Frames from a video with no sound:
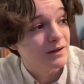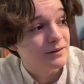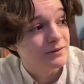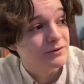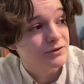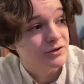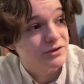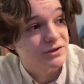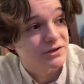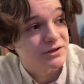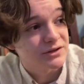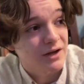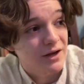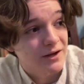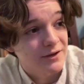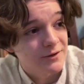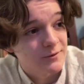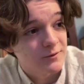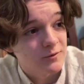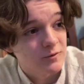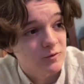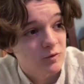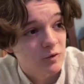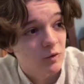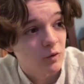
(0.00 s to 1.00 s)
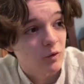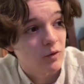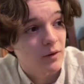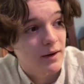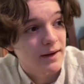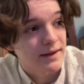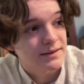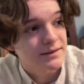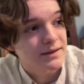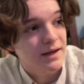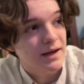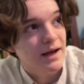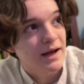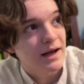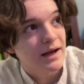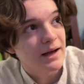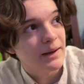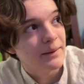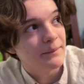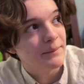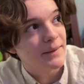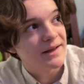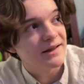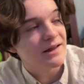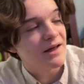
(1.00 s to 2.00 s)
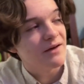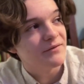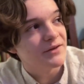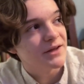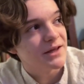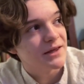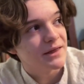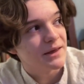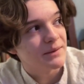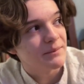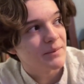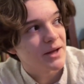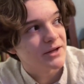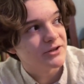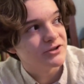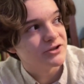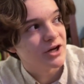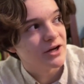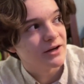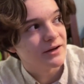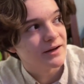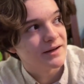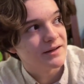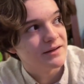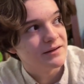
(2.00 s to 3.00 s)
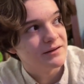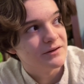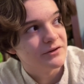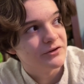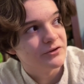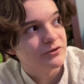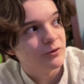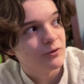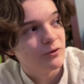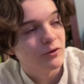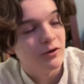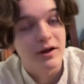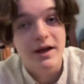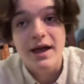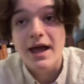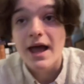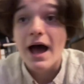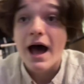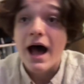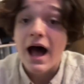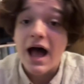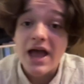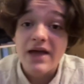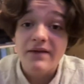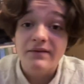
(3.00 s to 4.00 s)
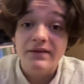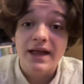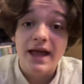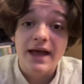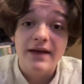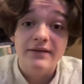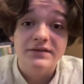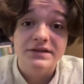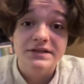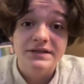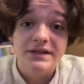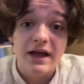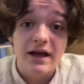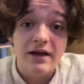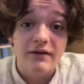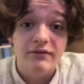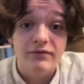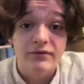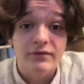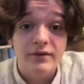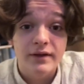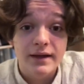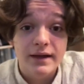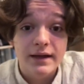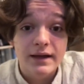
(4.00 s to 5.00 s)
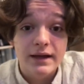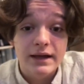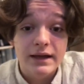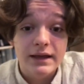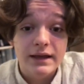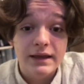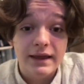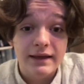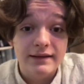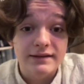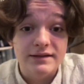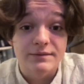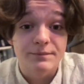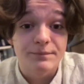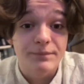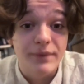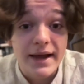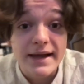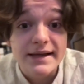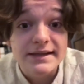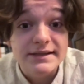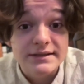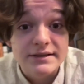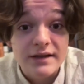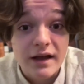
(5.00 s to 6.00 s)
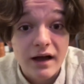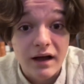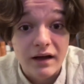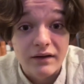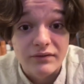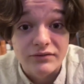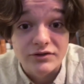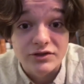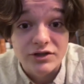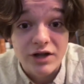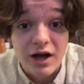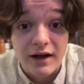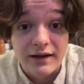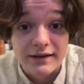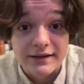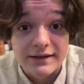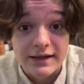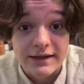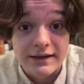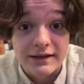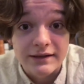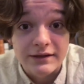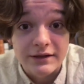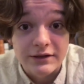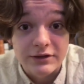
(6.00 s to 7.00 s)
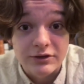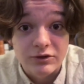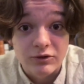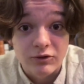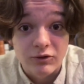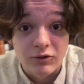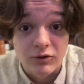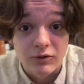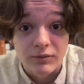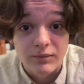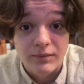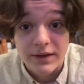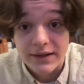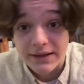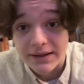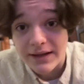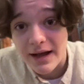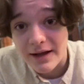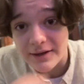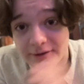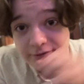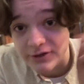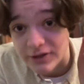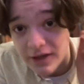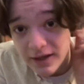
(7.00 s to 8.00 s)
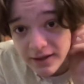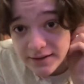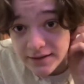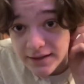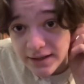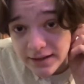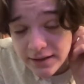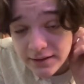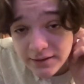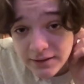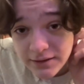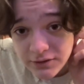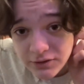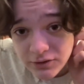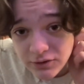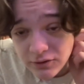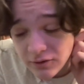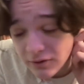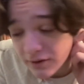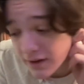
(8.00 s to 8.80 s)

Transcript: just adore it. I love anything by John Kennedy Toole. I even have stuff that's based off John Kennedy Toole, but not John Kennedy Toole.